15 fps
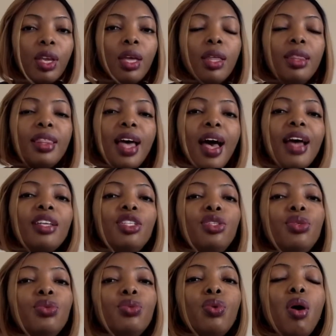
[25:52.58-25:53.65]
that
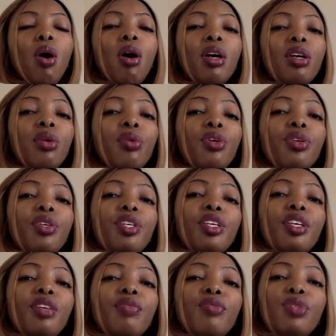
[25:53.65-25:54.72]
you are going to
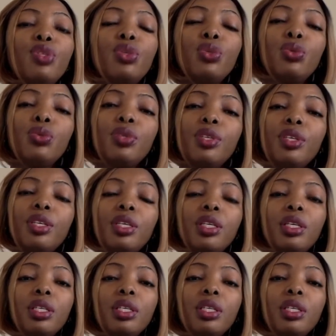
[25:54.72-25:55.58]
give to the